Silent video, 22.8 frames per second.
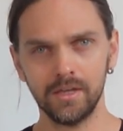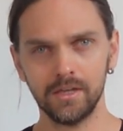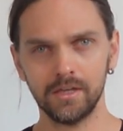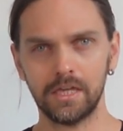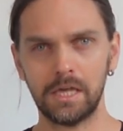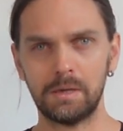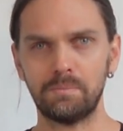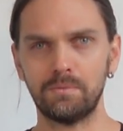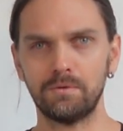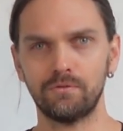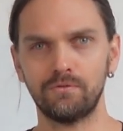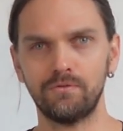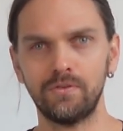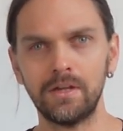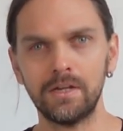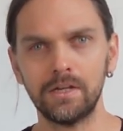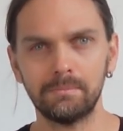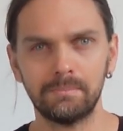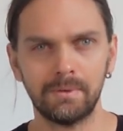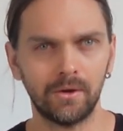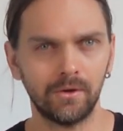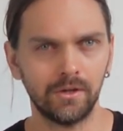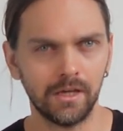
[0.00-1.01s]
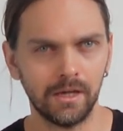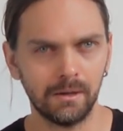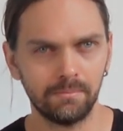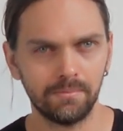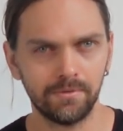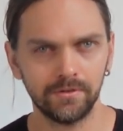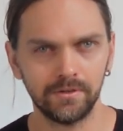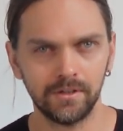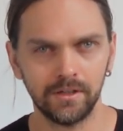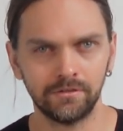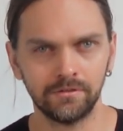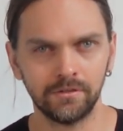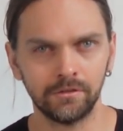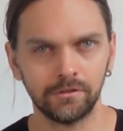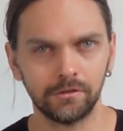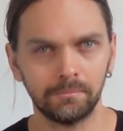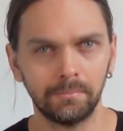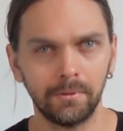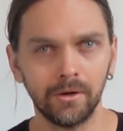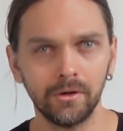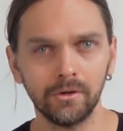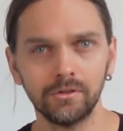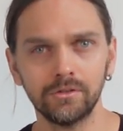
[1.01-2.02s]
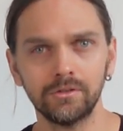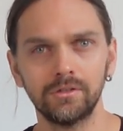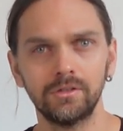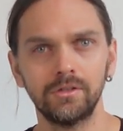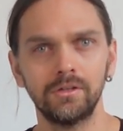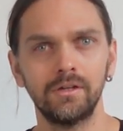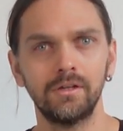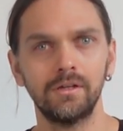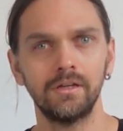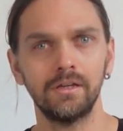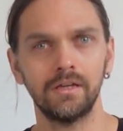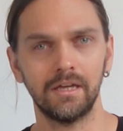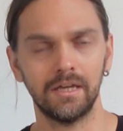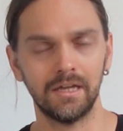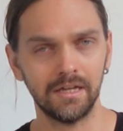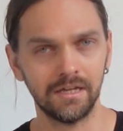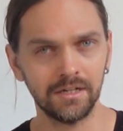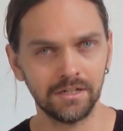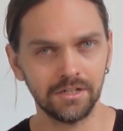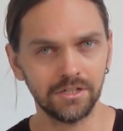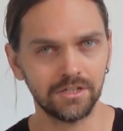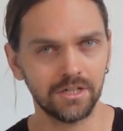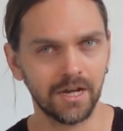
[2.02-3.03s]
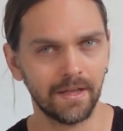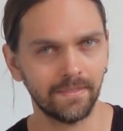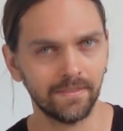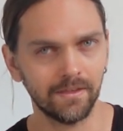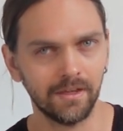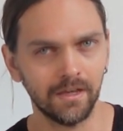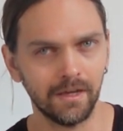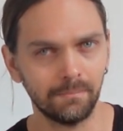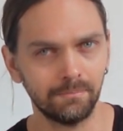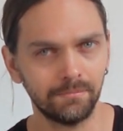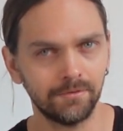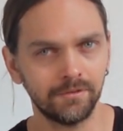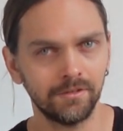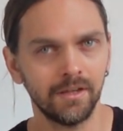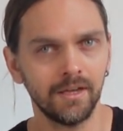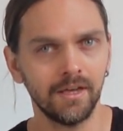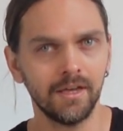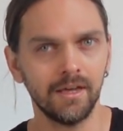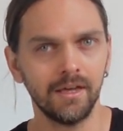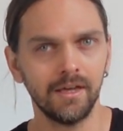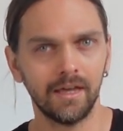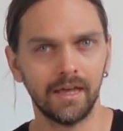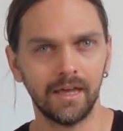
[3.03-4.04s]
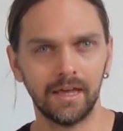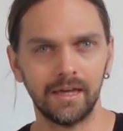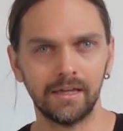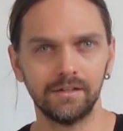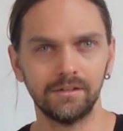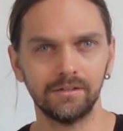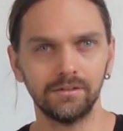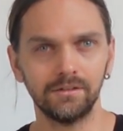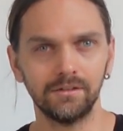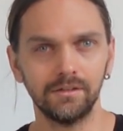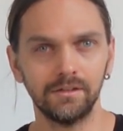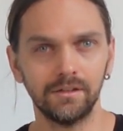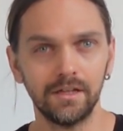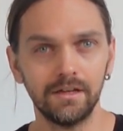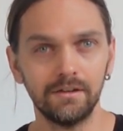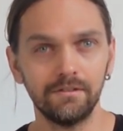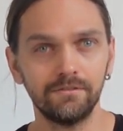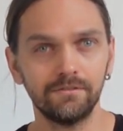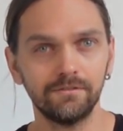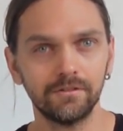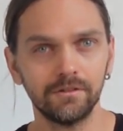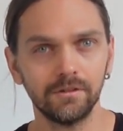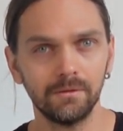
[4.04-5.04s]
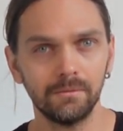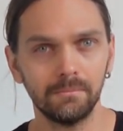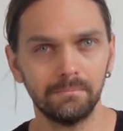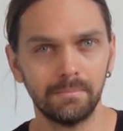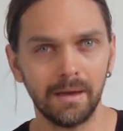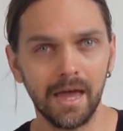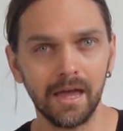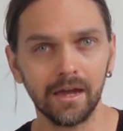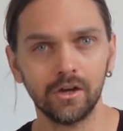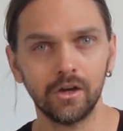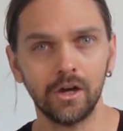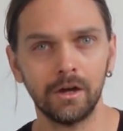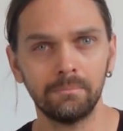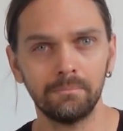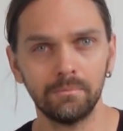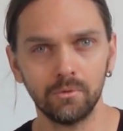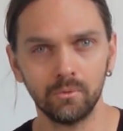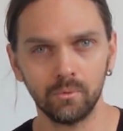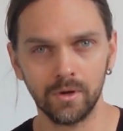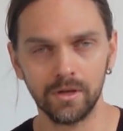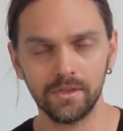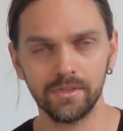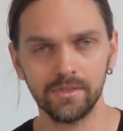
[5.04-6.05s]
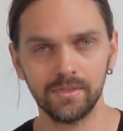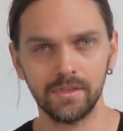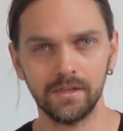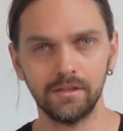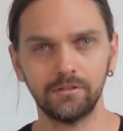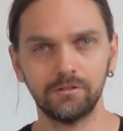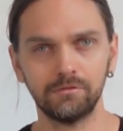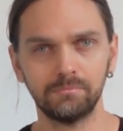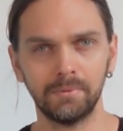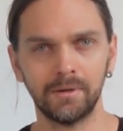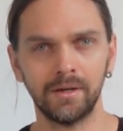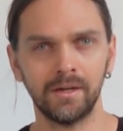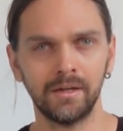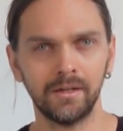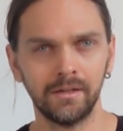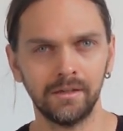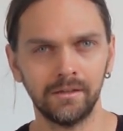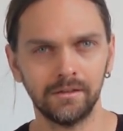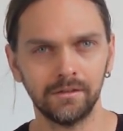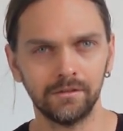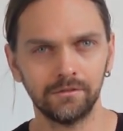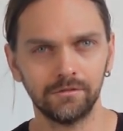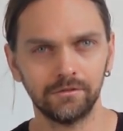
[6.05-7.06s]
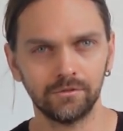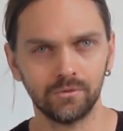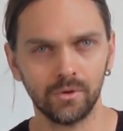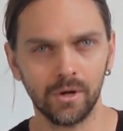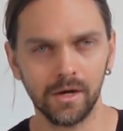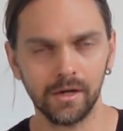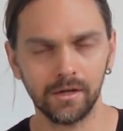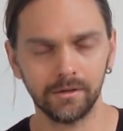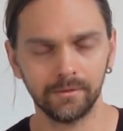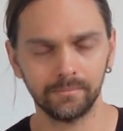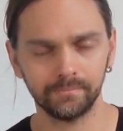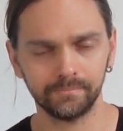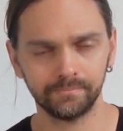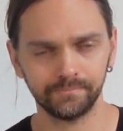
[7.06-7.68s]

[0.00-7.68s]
Keep your feet about hip distance apart, hinge at the hips, and lift back up with the spine straight.